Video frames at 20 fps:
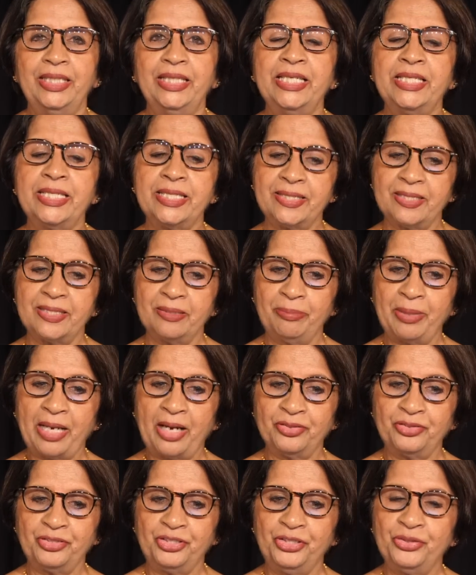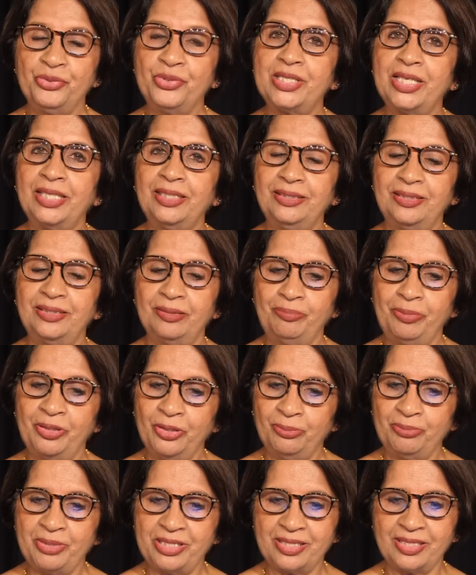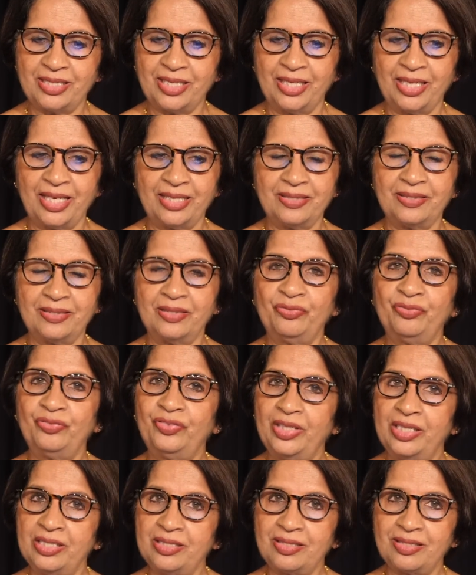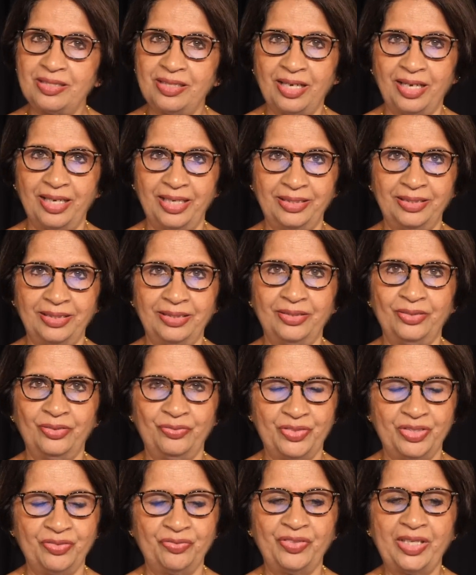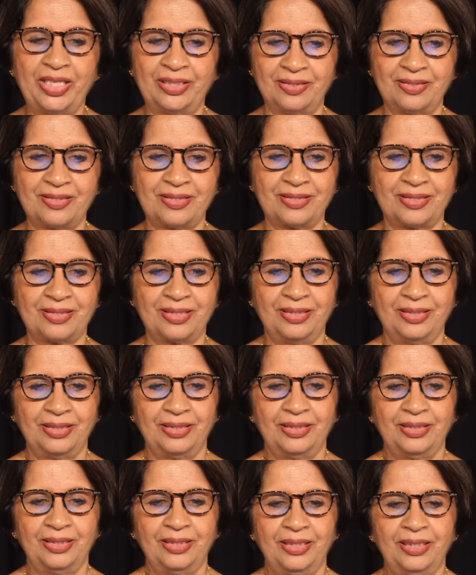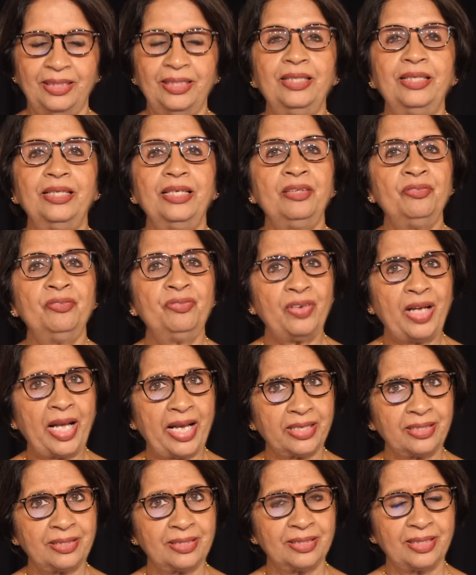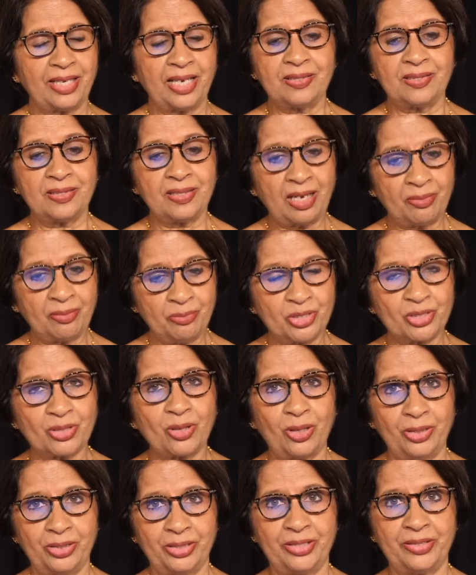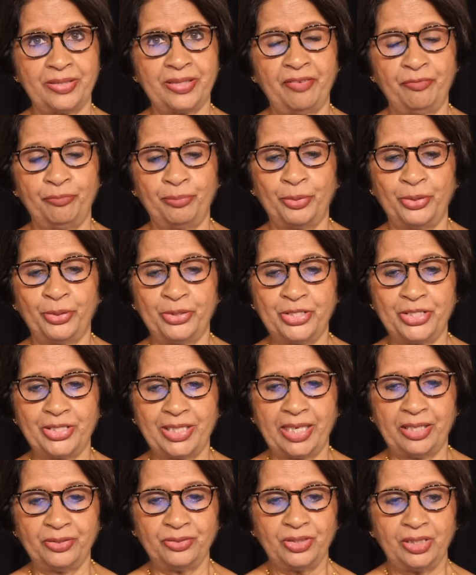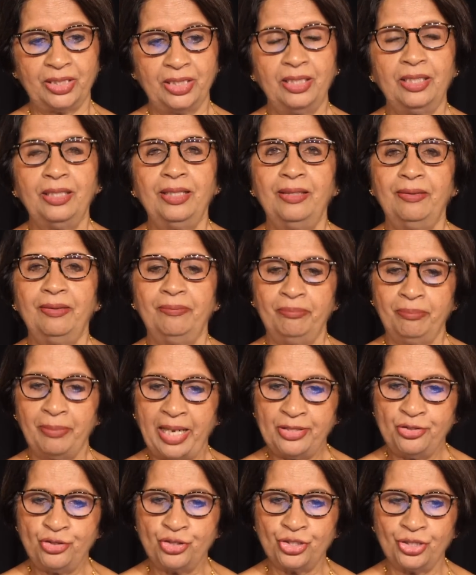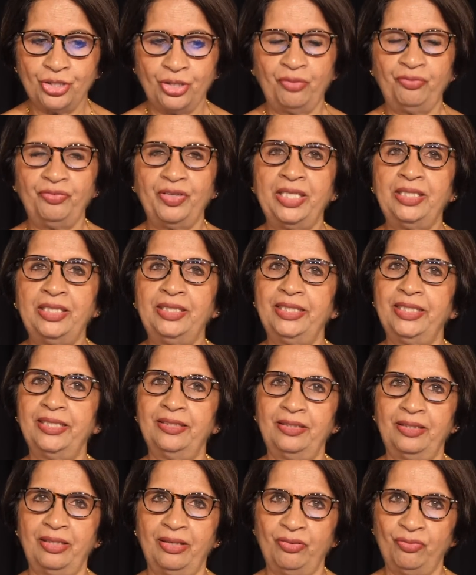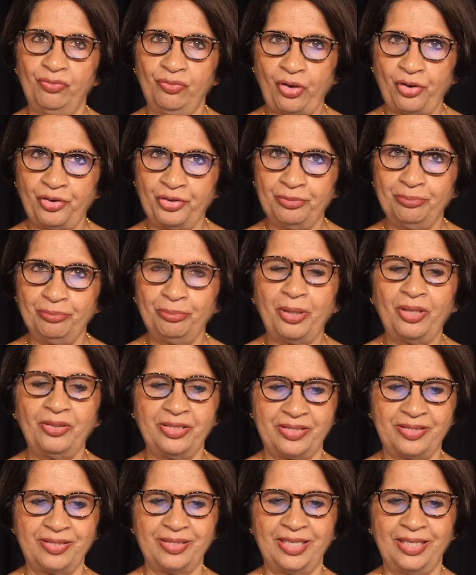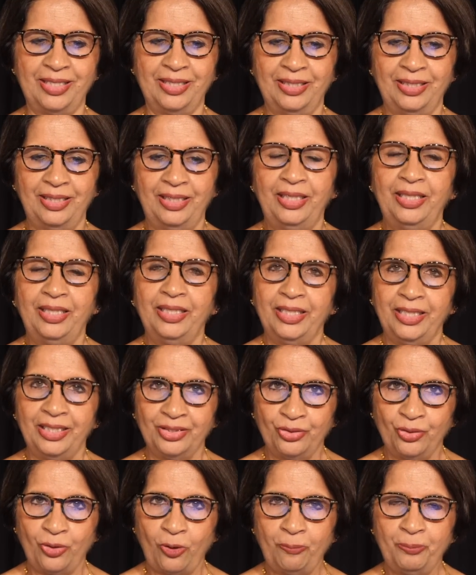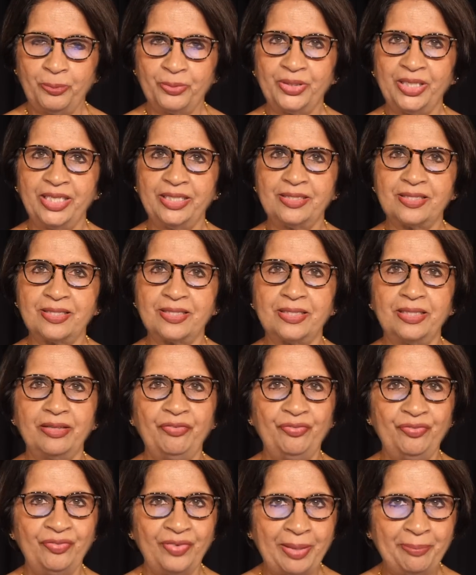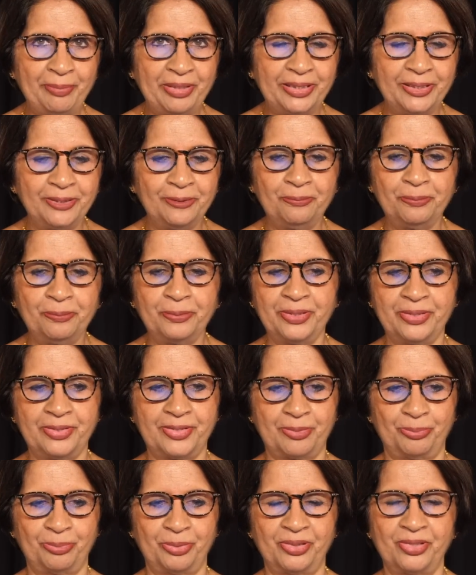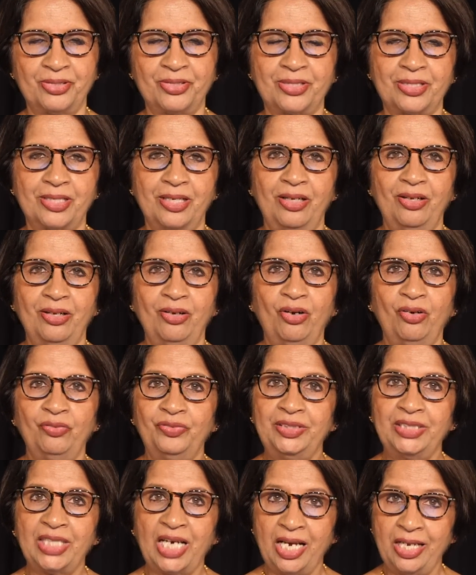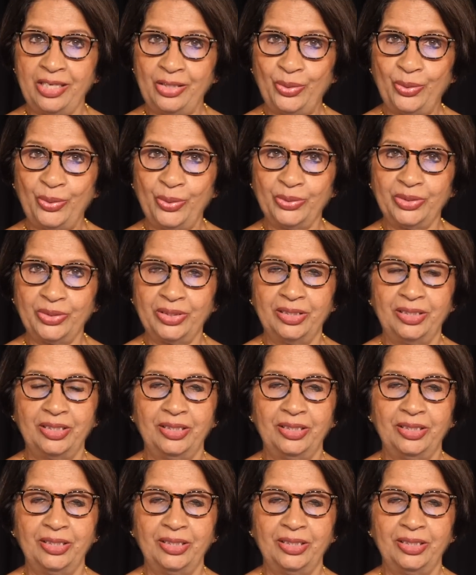It is about using diplomacy as the first line of defense. In fact, as some scholars have pointed out, much of Indian foreign policy incorporates the feminine principles of dialogue,